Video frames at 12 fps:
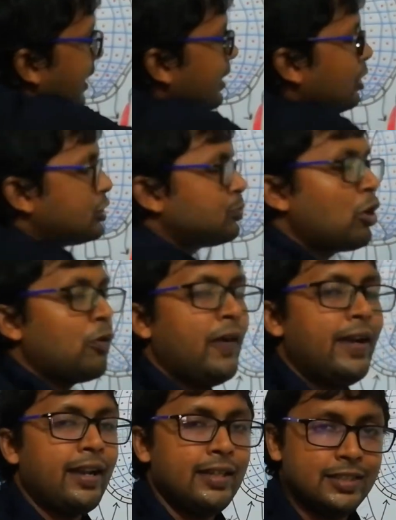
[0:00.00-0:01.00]
into
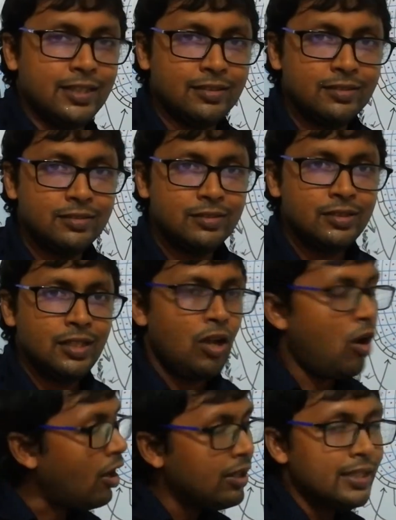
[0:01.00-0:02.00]
sporophyte region
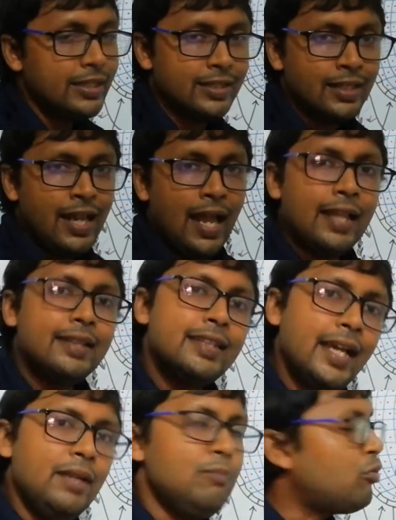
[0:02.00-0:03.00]
only, and
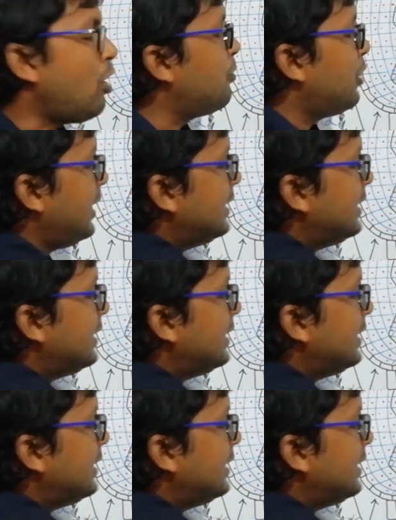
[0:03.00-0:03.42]
then from where